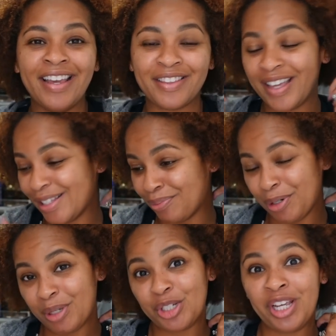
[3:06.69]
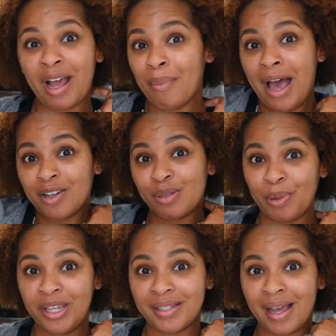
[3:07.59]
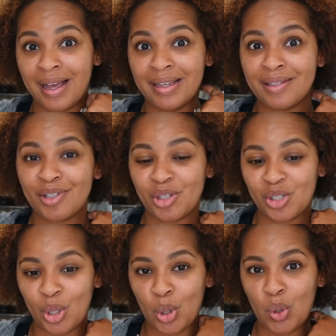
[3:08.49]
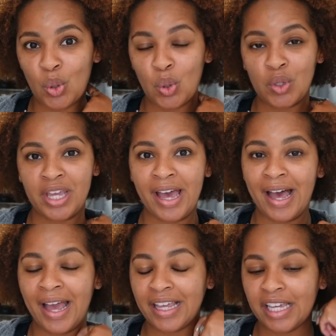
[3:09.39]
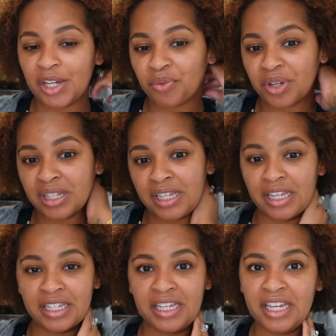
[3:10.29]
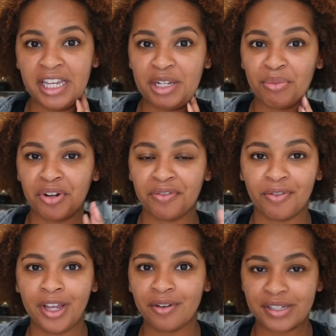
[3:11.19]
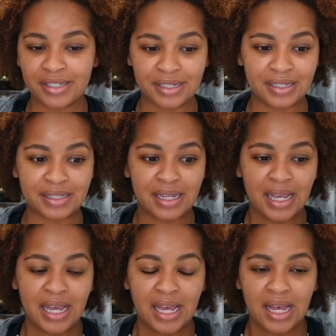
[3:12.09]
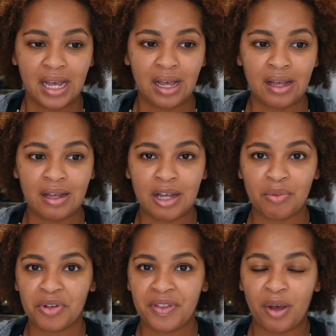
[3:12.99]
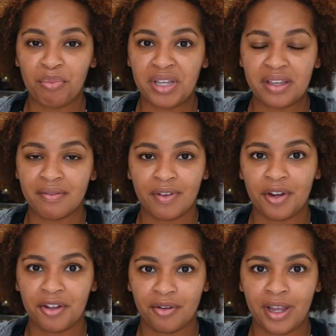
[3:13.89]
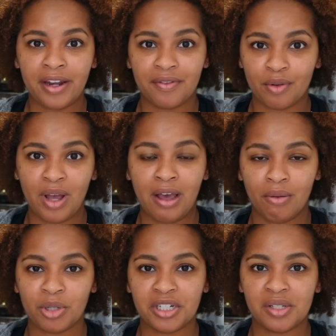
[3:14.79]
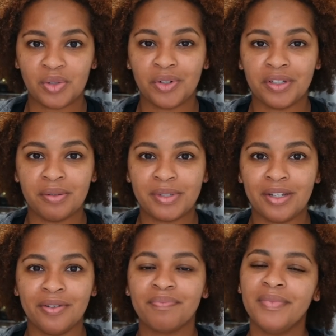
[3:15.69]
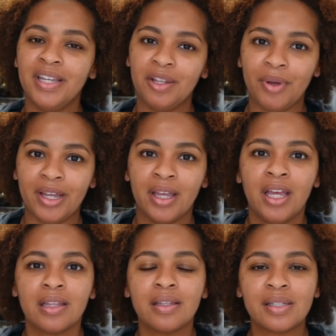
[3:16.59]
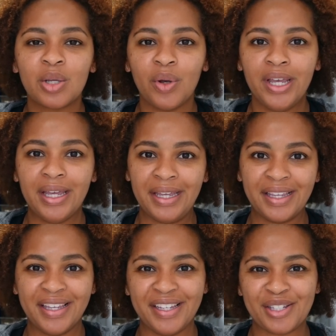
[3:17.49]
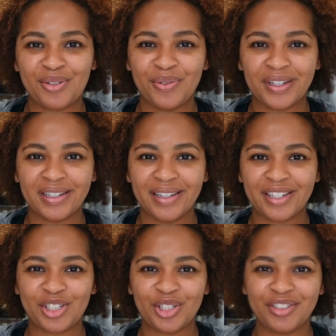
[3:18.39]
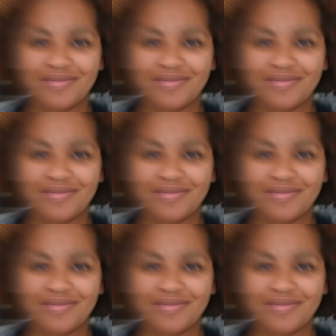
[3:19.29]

yeah, that's pretty much it. I'm out of space, guys. So yeah, I can't really get any more fragrances um, without being very creative on how I'm gonna store them. So anyway, let's go ahead and get into the collection.